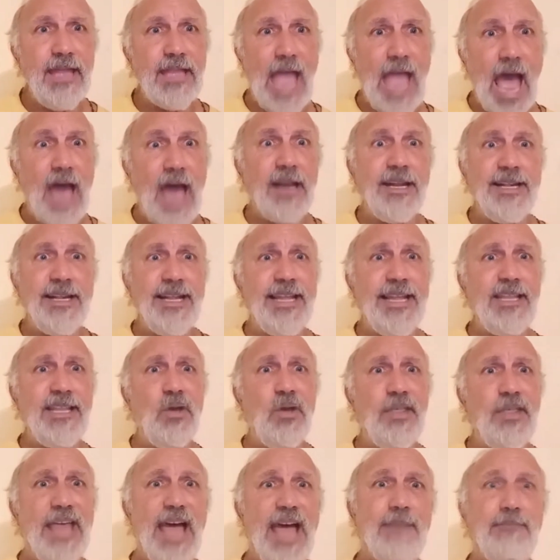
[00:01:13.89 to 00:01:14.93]
How did he
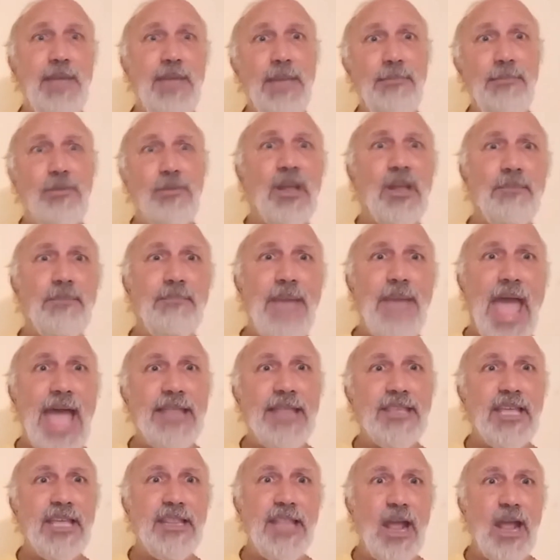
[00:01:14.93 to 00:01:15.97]
do that? People
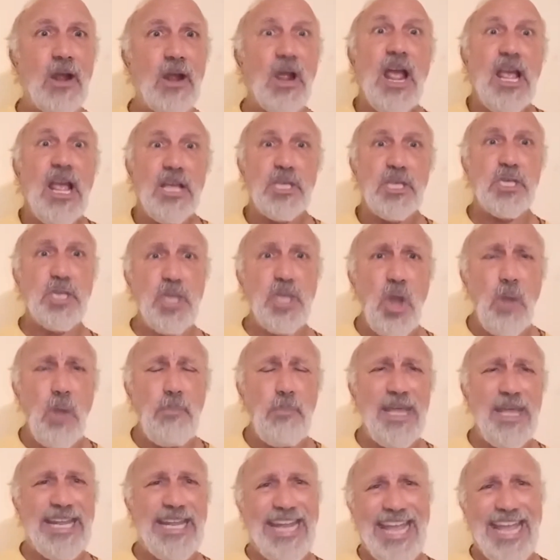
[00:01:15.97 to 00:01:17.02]
abandon their
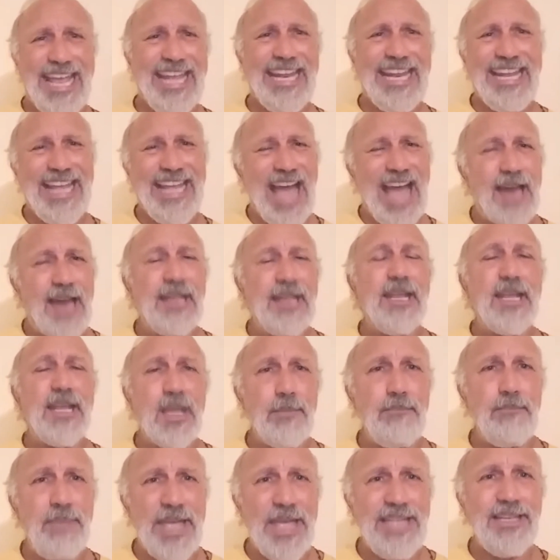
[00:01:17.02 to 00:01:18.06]
stupid, idiotic
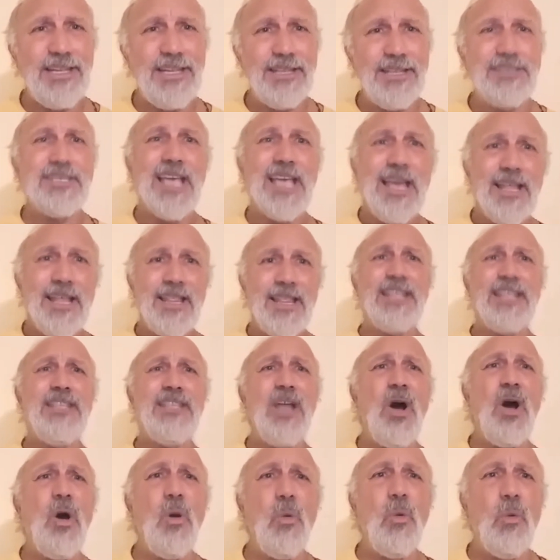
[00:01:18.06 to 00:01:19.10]
opinions that
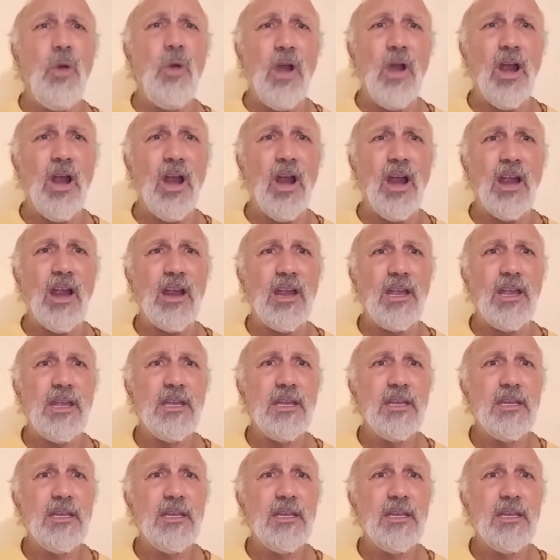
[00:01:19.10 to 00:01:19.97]
don't work,